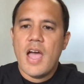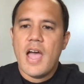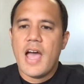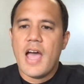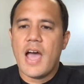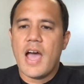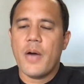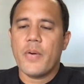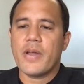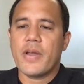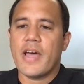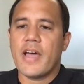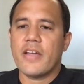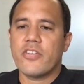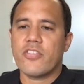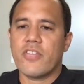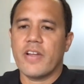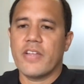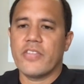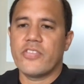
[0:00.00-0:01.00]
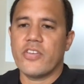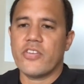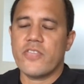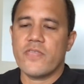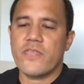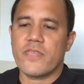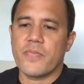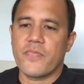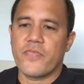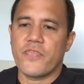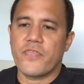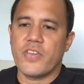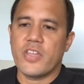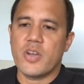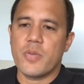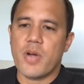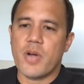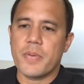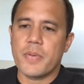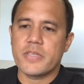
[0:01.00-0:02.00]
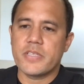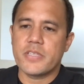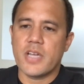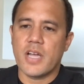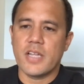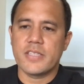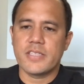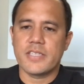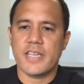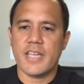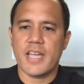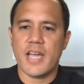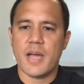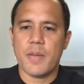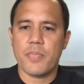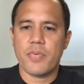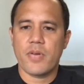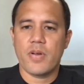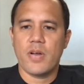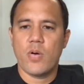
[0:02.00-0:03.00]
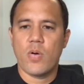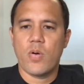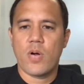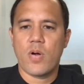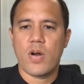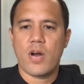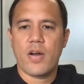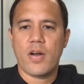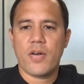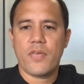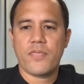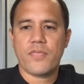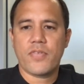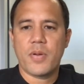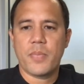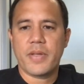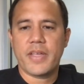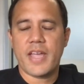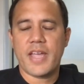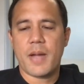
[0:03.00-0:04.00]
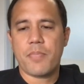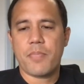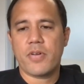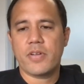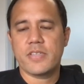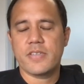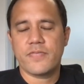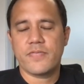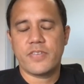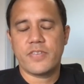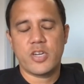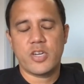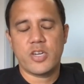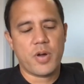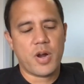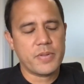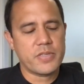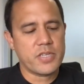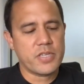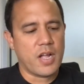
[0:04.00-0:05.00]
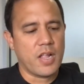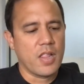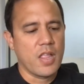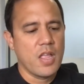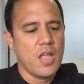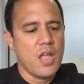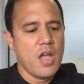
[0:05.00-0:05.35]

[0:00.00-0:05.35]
would I transition from phenobarbital to Keppra, or from Keppra to phenobarbital?